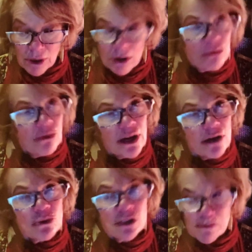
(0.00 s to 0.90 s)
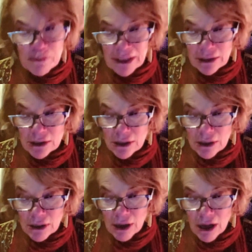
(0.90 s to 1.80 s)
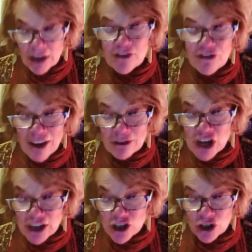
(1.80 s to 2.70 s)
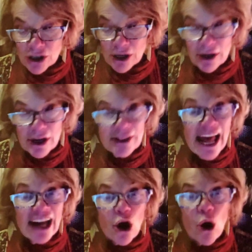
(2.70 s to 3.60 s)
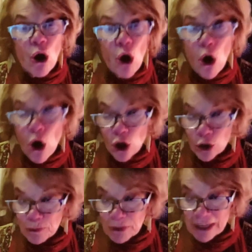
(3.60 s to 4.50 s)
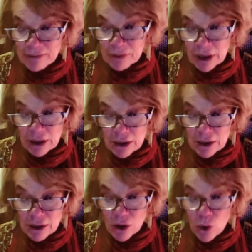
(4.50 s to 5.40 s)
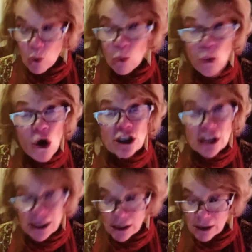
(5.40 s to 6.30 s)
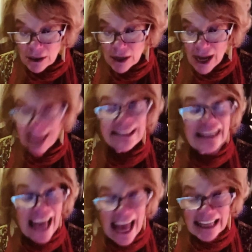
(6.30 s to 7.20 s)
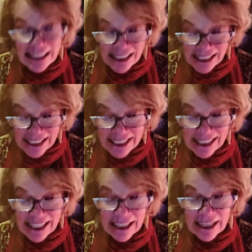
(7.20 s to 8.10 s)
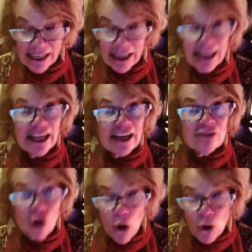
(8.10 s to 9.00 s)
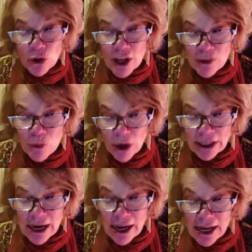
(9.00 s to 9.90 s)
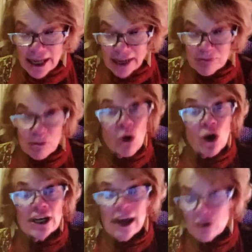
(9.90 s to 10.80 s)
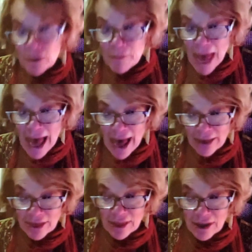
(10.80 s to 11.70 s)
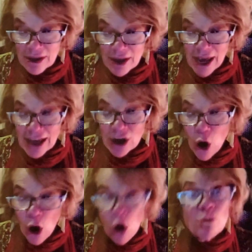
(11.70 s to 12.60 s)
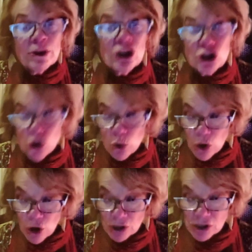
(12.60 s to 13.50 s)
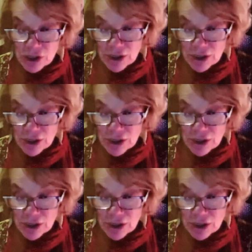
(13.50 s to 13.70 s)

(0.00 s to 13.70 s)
READ was built on the foundation that all people want and can succeed if only one can point out the path and open the doors.